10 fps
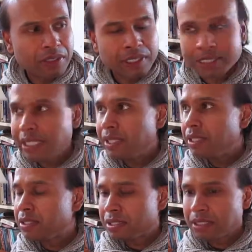And I say
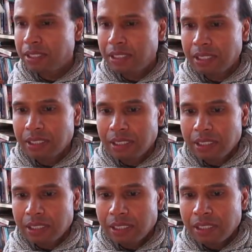this:
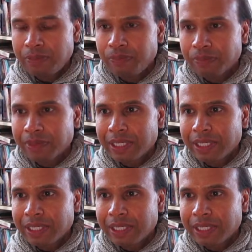um,